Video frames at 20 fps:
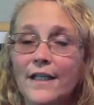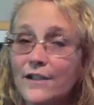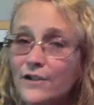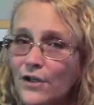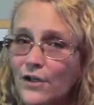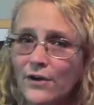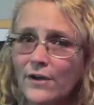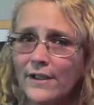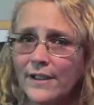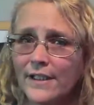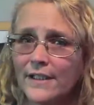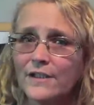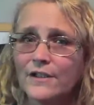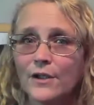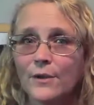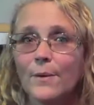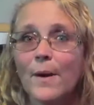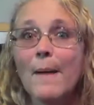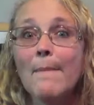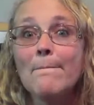and turn it
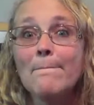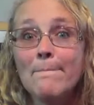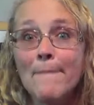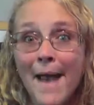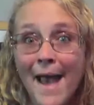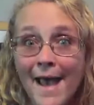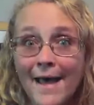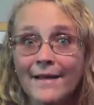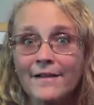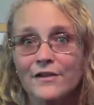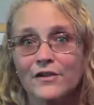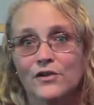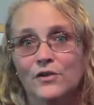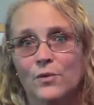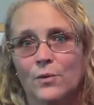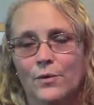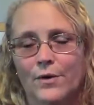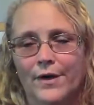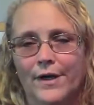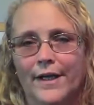into a math
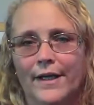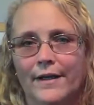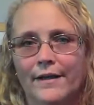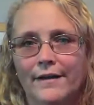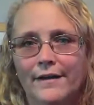story.